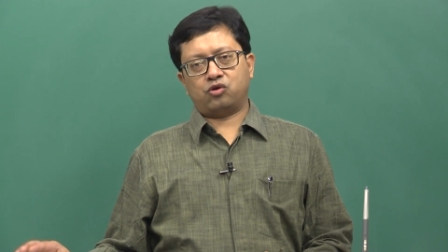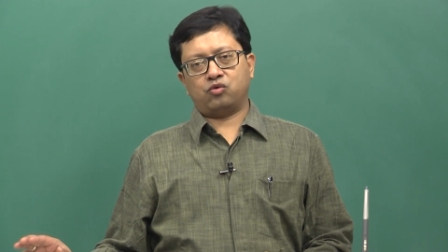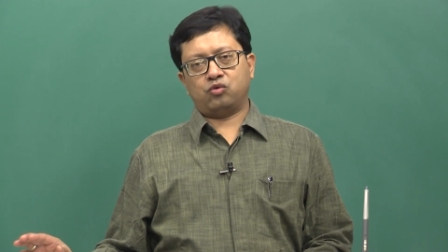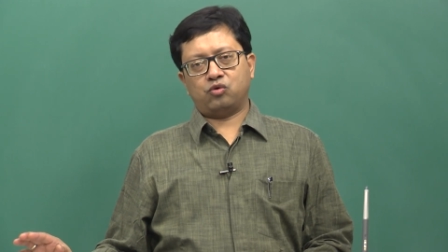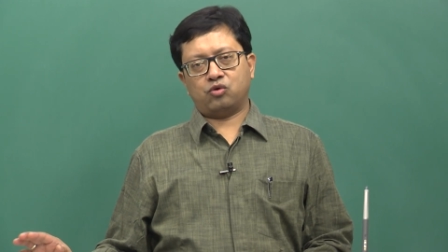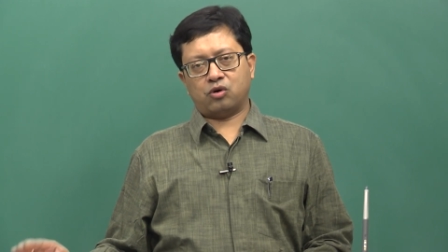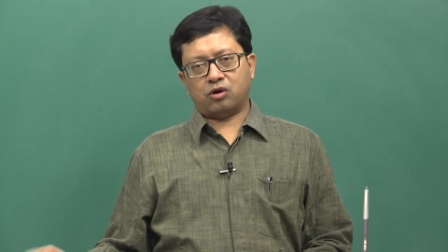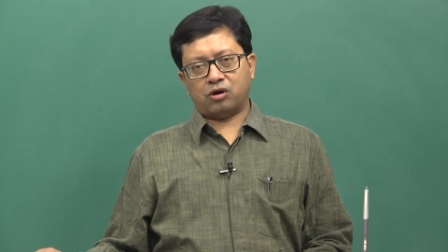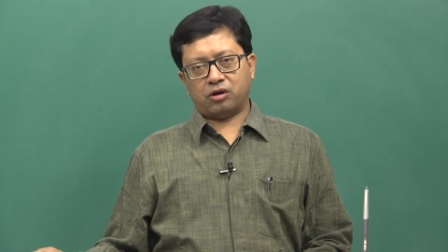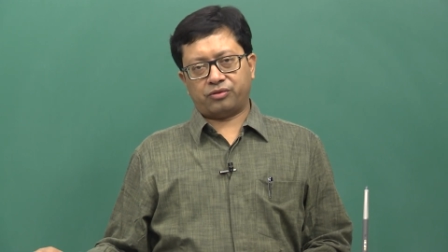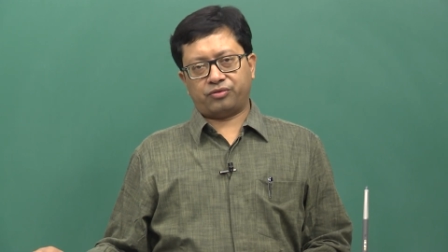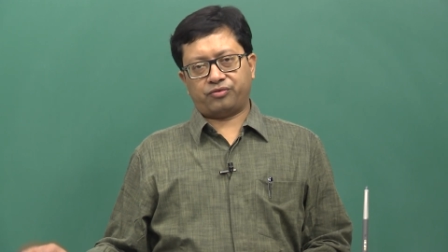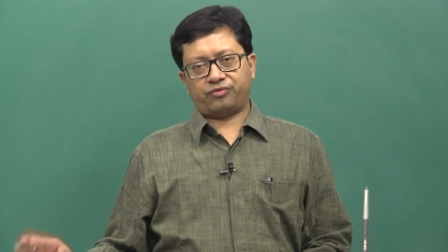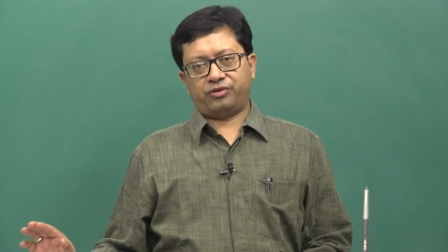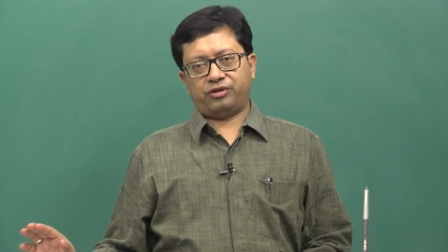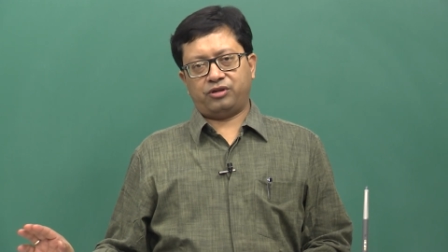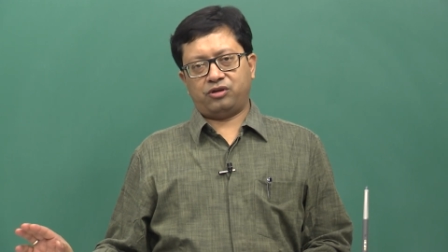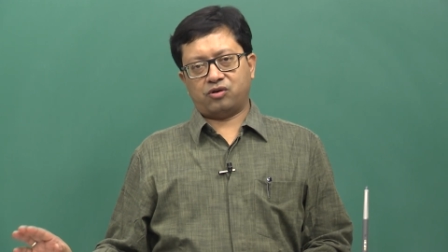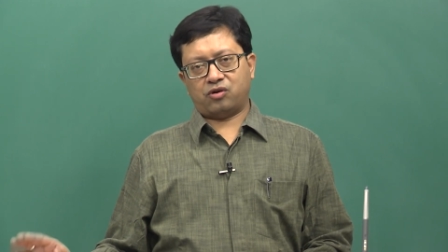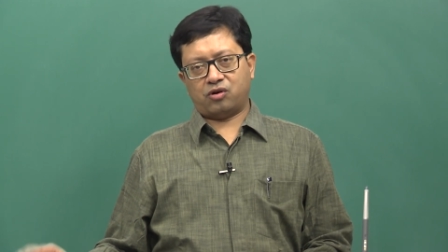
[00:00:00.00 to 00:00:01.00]
2 or
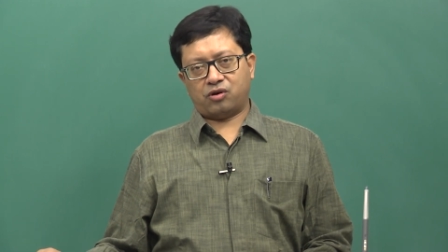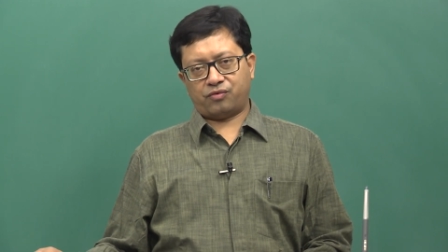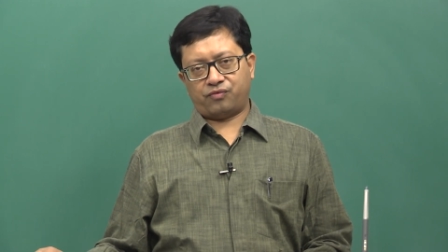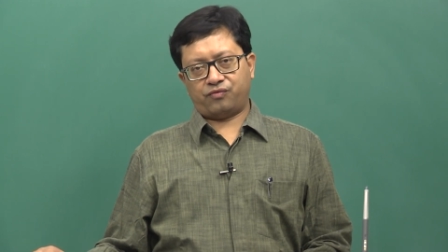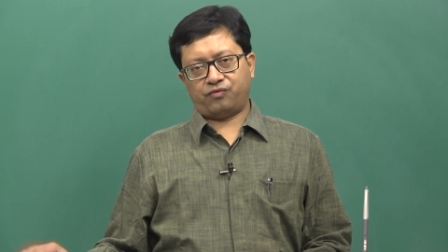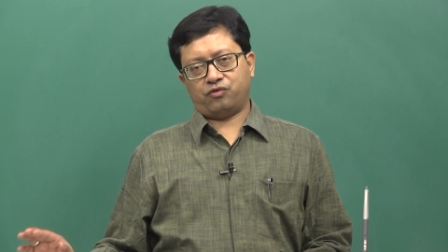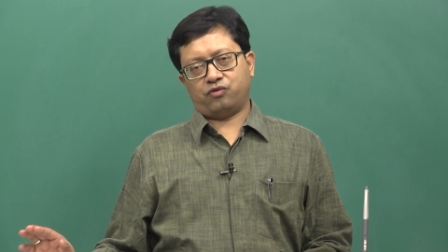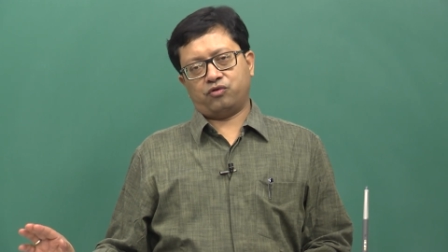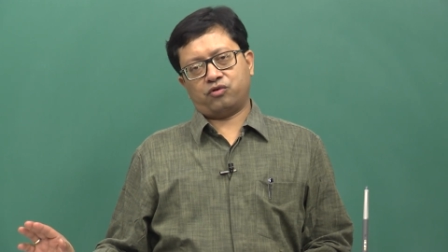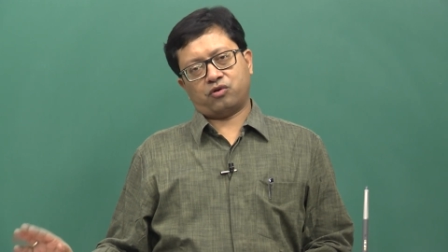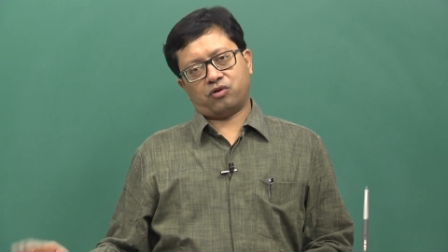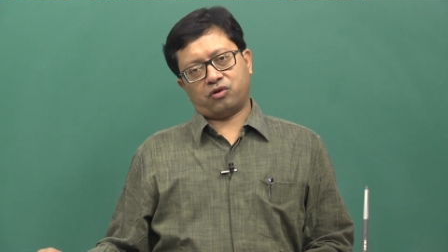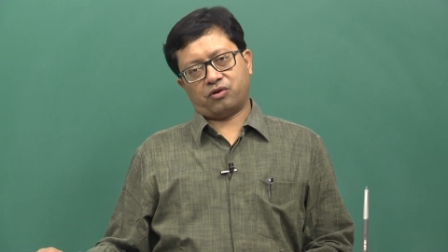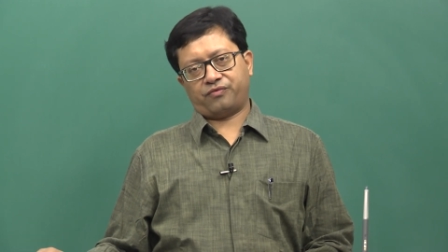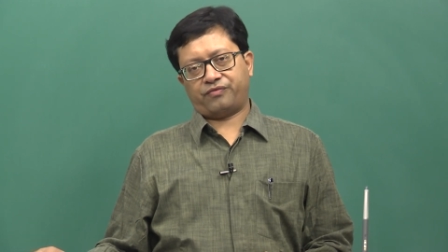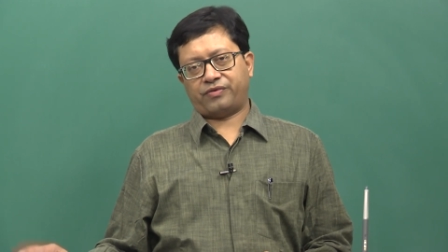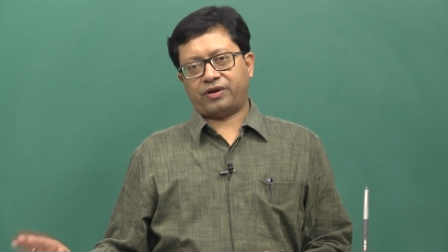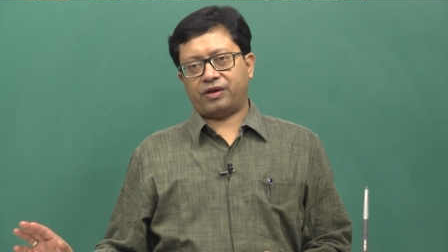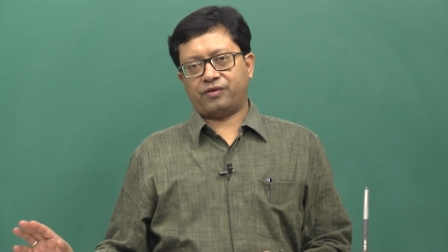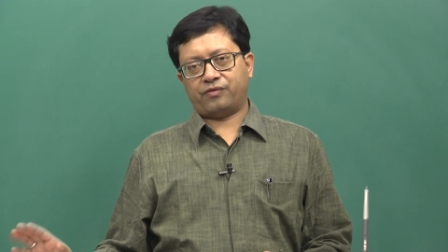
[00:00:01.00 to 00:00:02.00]
3 or 4 or
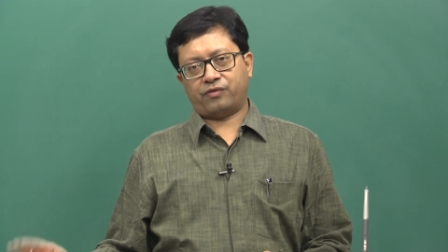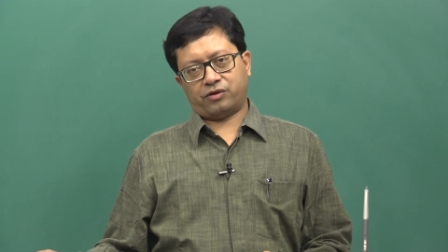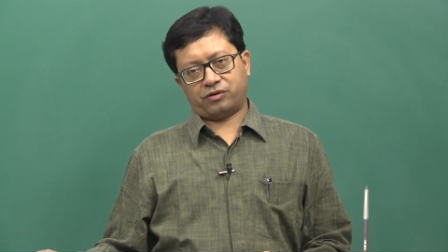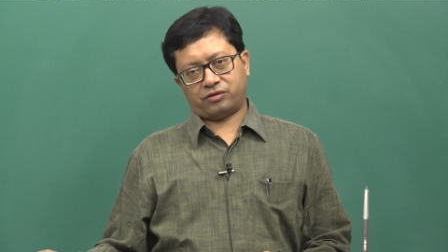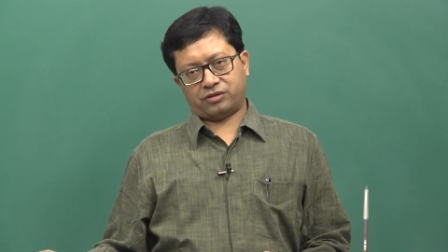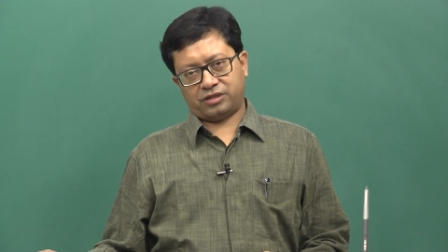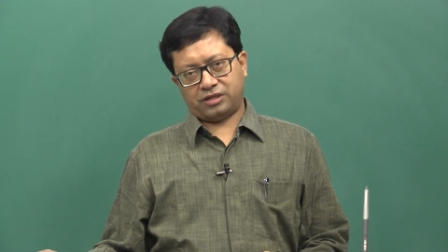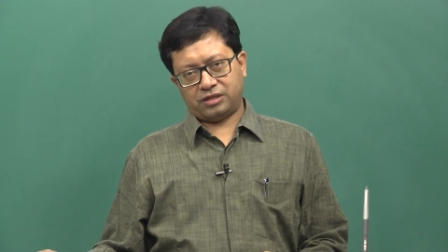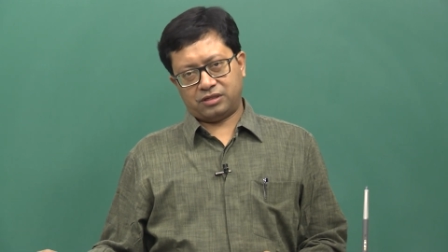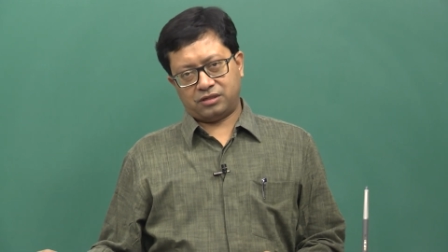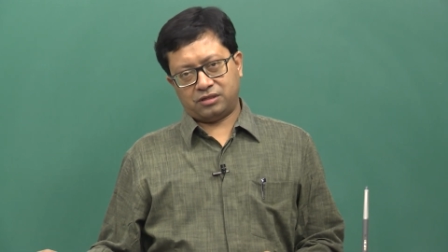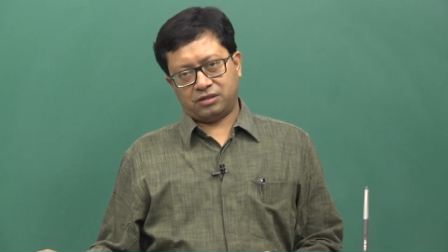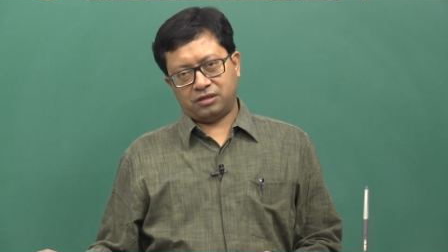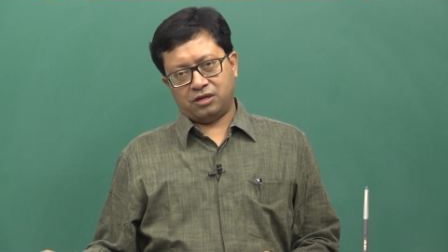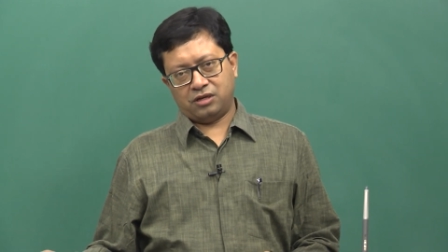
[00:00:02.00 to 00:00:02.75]
5 or 6.